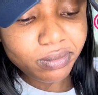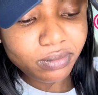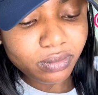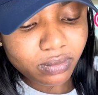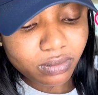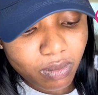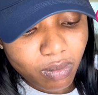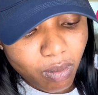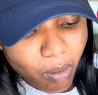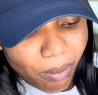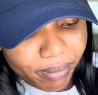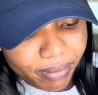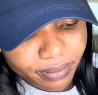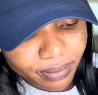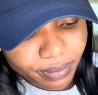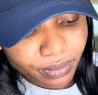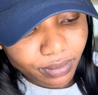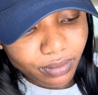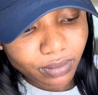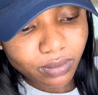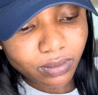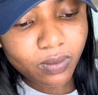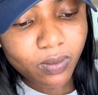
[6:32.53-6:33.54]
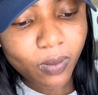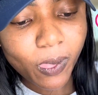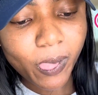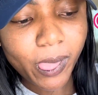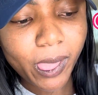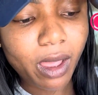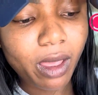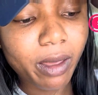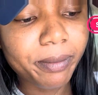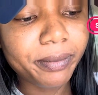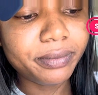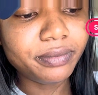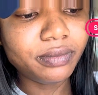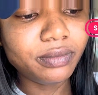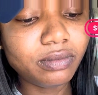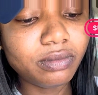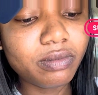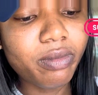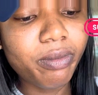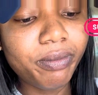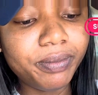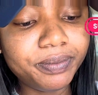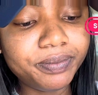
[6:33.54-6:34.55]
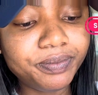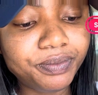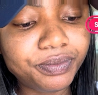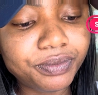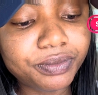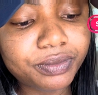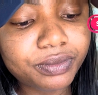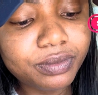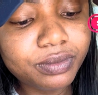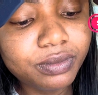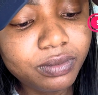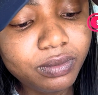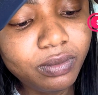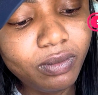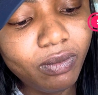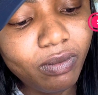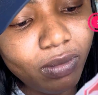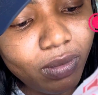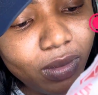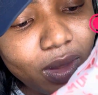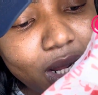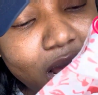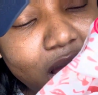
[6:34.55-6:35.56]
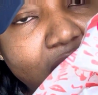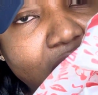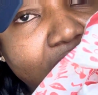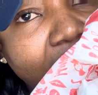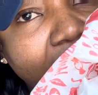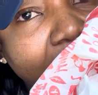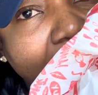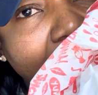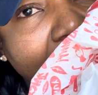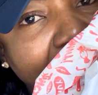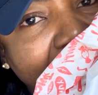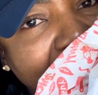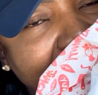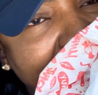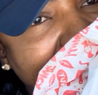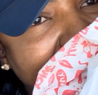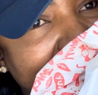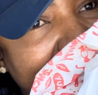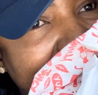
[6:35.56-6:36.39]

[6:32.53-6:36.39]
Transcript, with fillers: nah it was okay it was okay i, I at least it saved